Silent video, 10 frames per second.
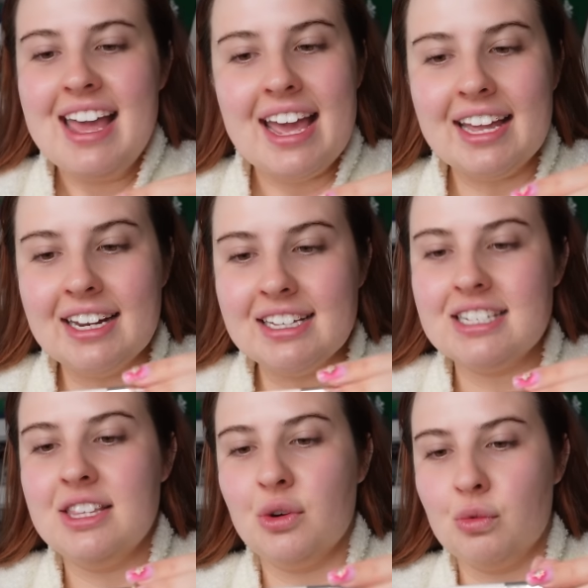It
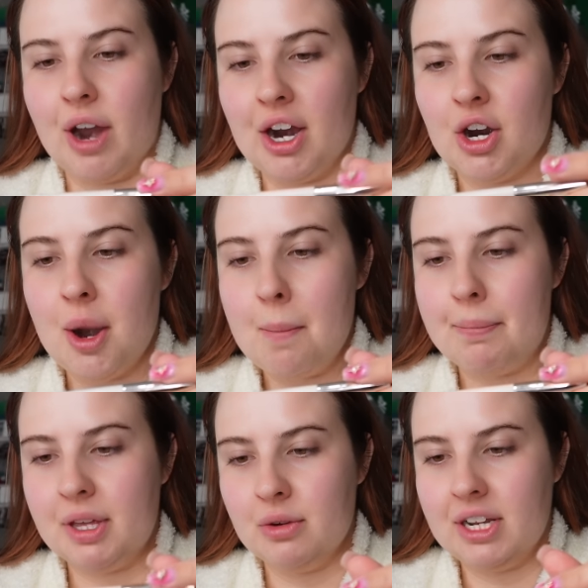is the Rare
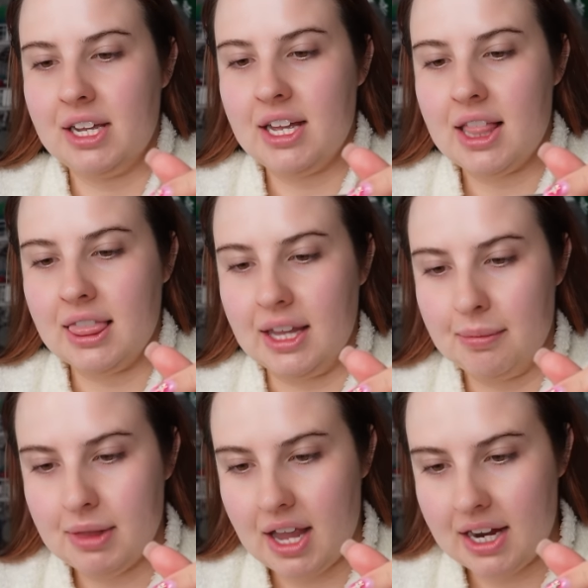Beauty
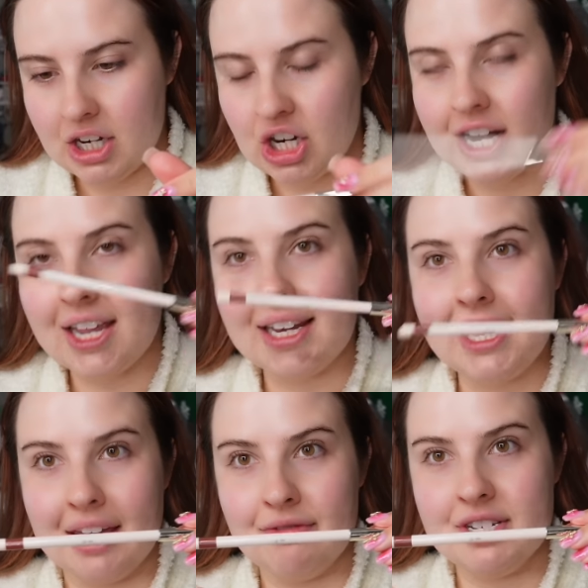Lip Liner in
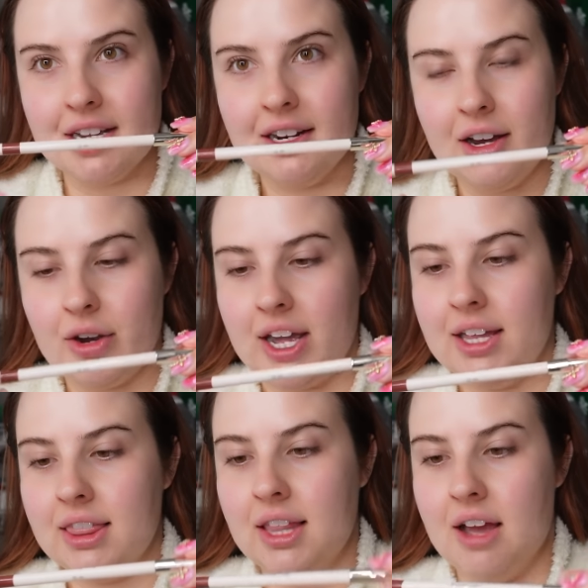Gifted. Okay,
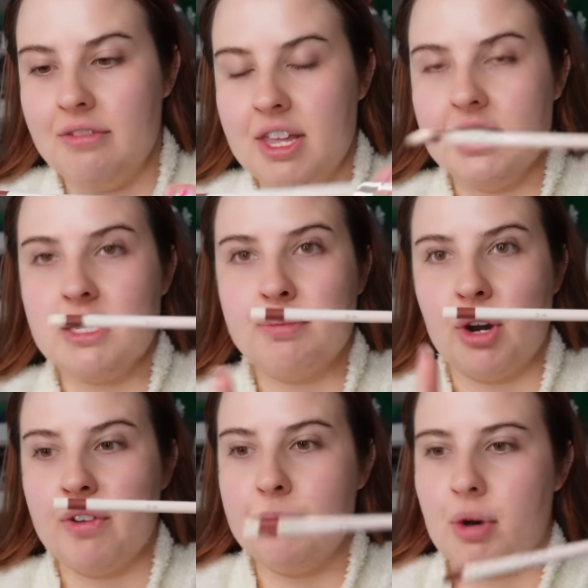love this.
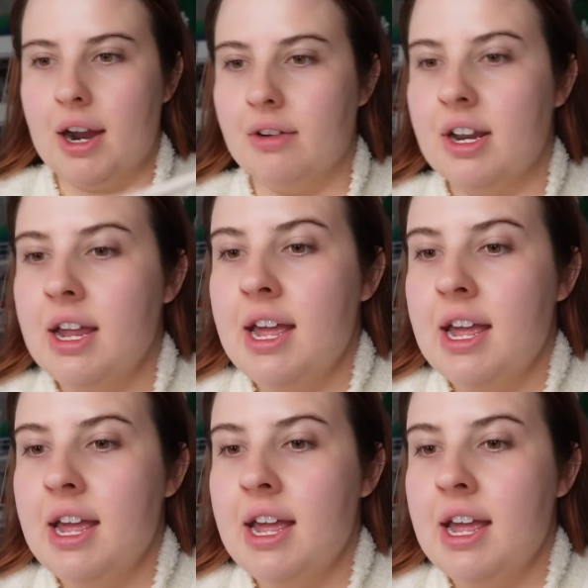Perfect brown.